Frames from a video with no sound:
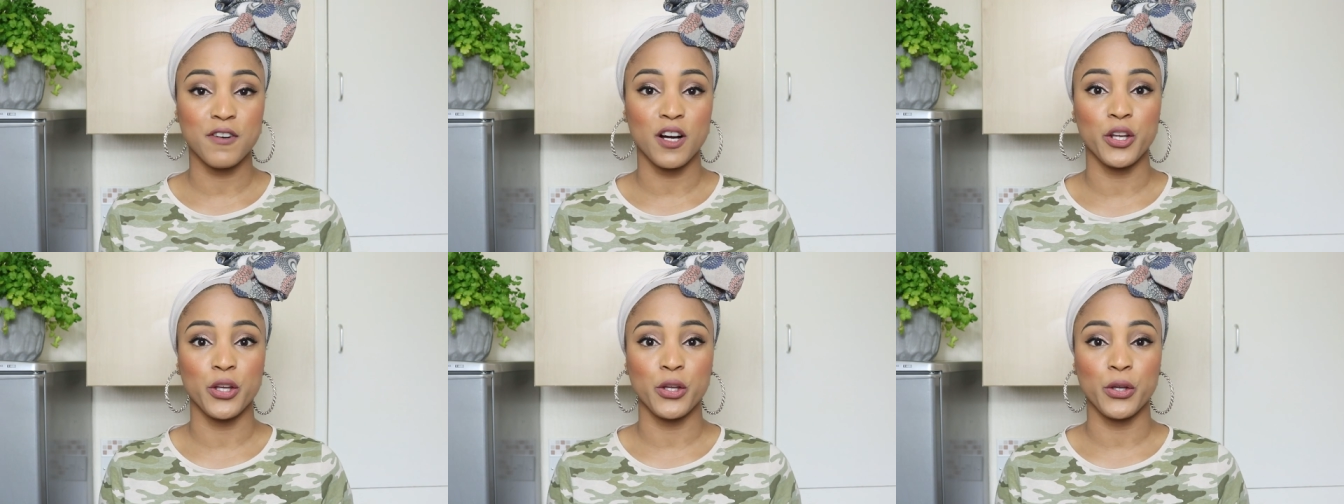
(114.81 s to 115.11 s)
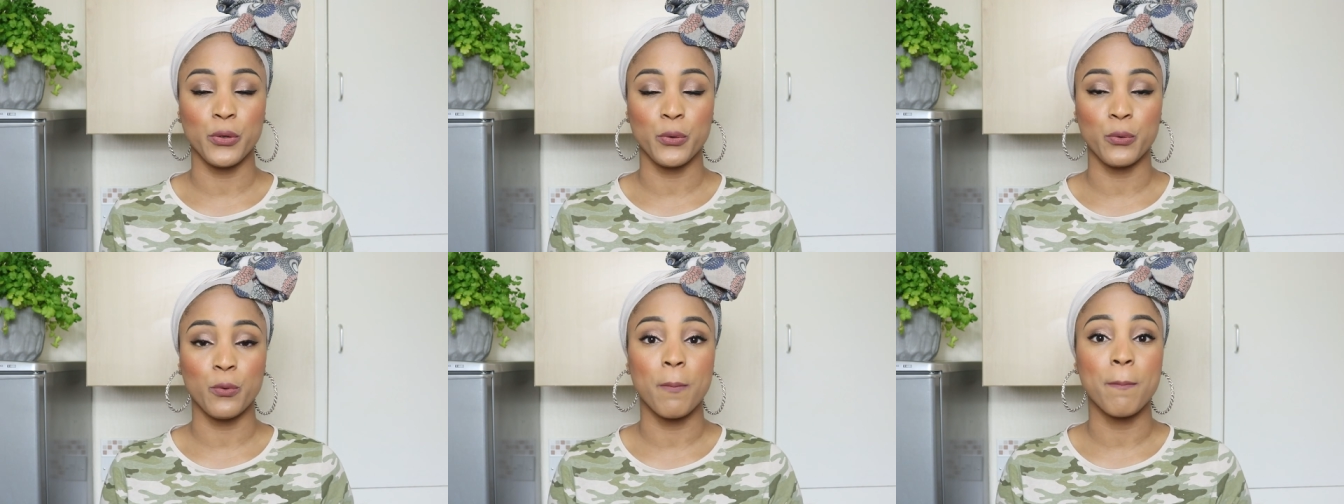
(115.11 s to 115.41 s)

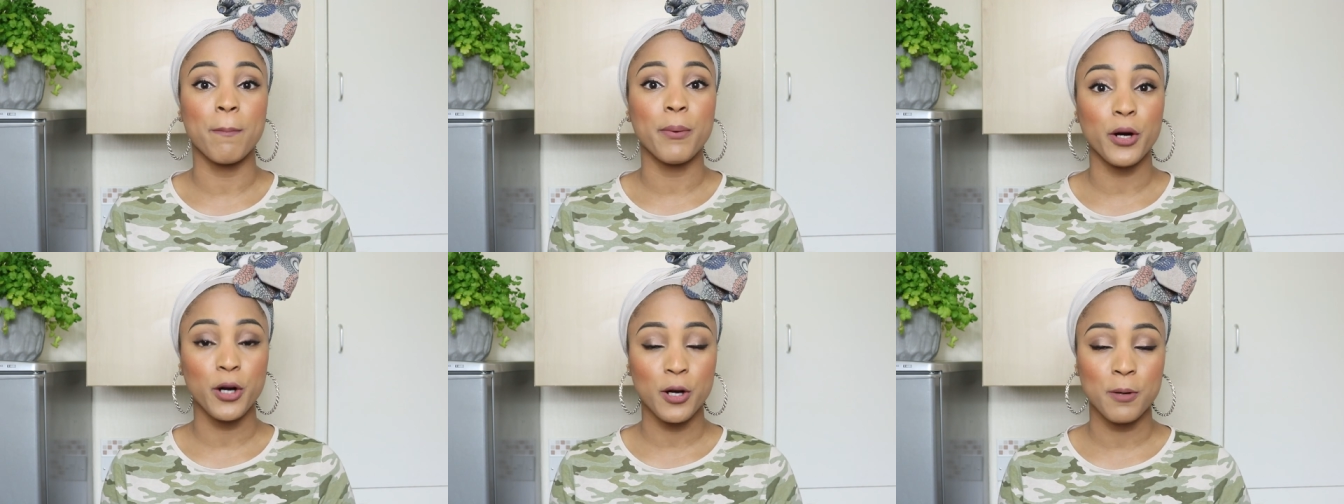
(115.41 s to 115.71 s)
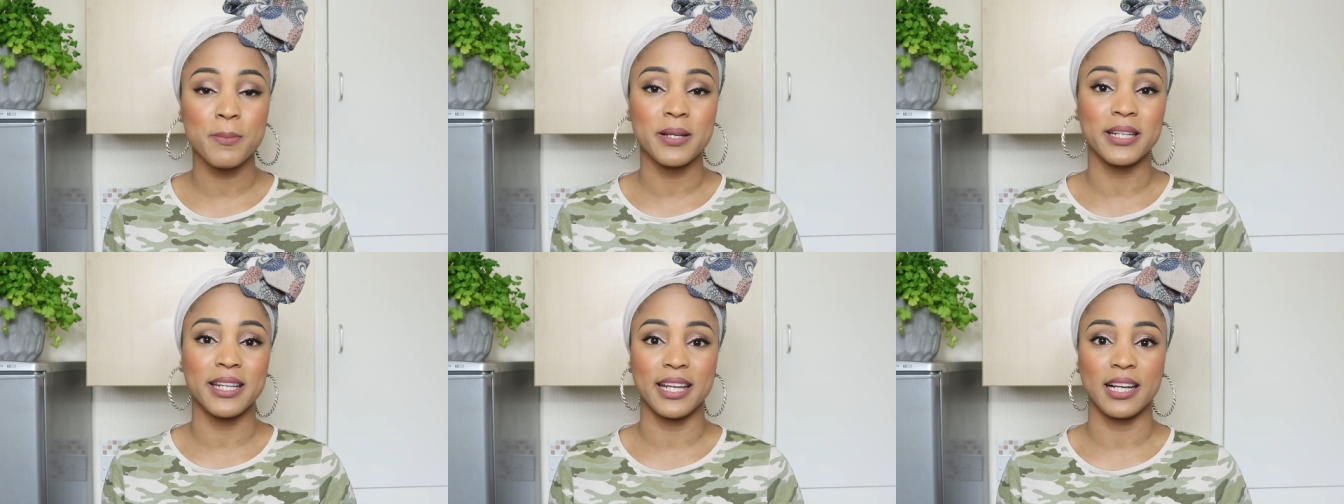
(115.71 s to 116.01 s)
follicle
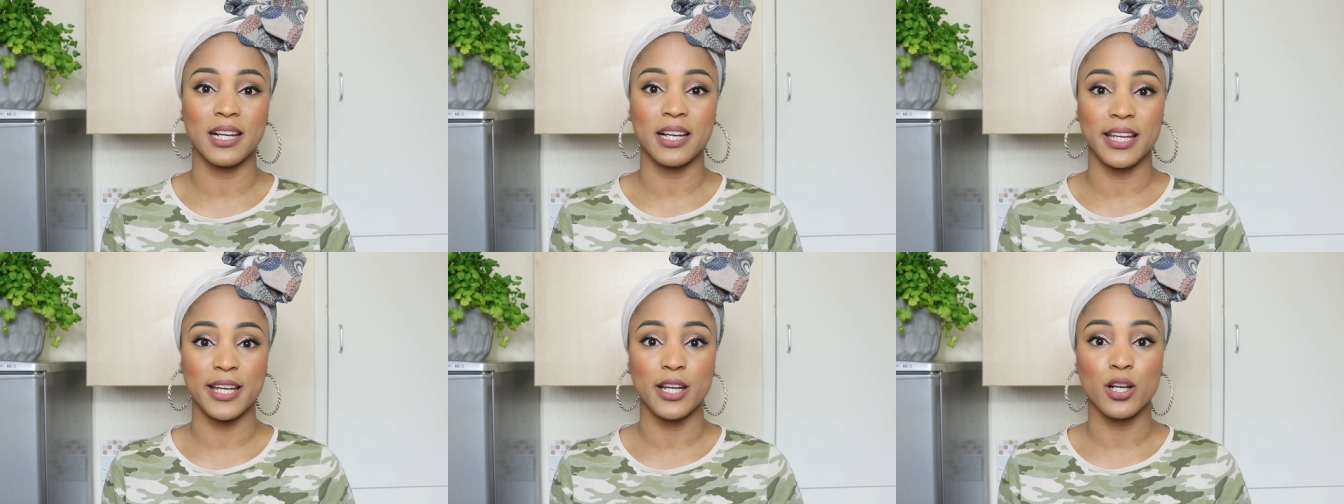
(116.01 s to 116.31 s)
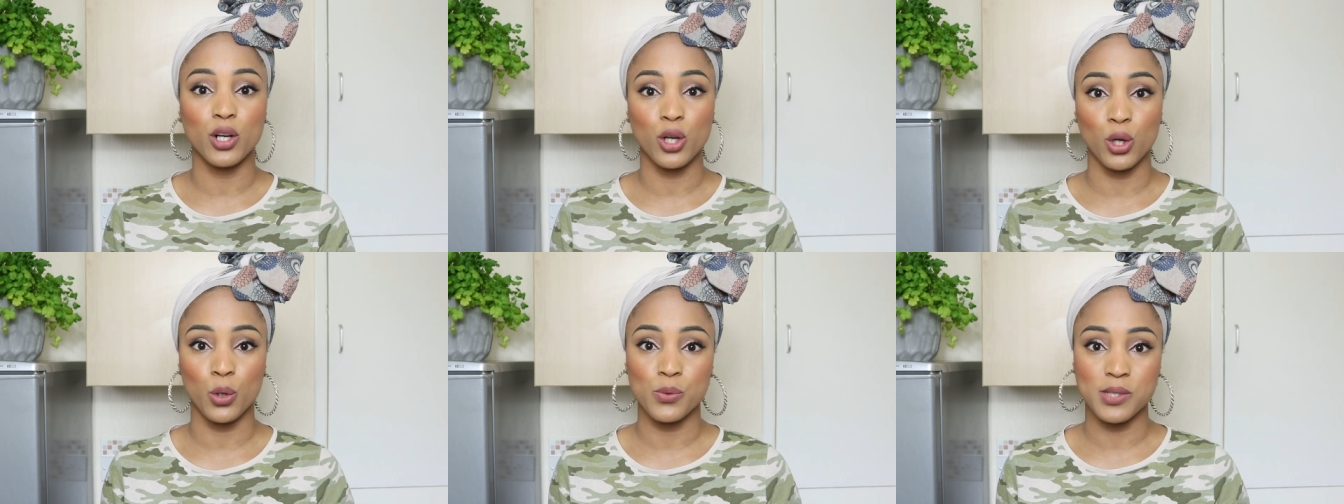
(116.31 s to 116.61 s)
permanently
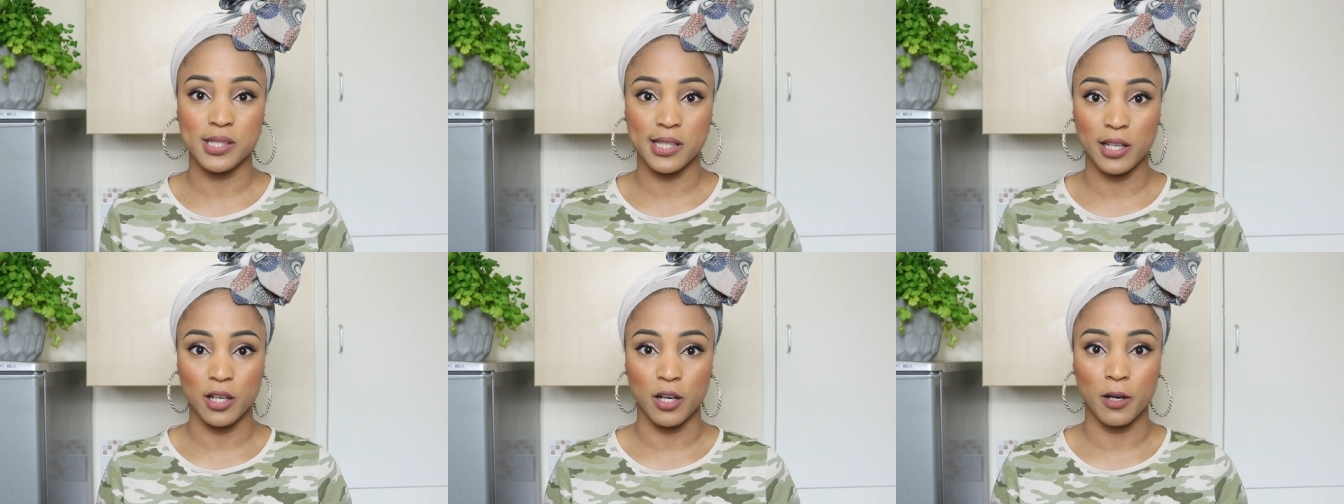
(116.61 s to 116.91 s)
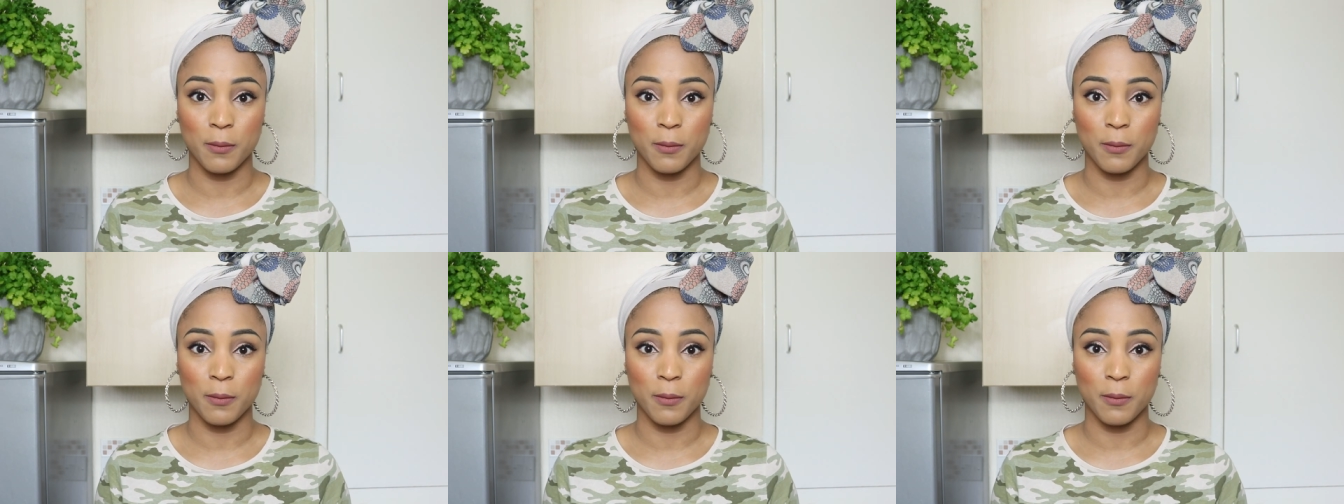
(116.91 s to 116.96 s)
closing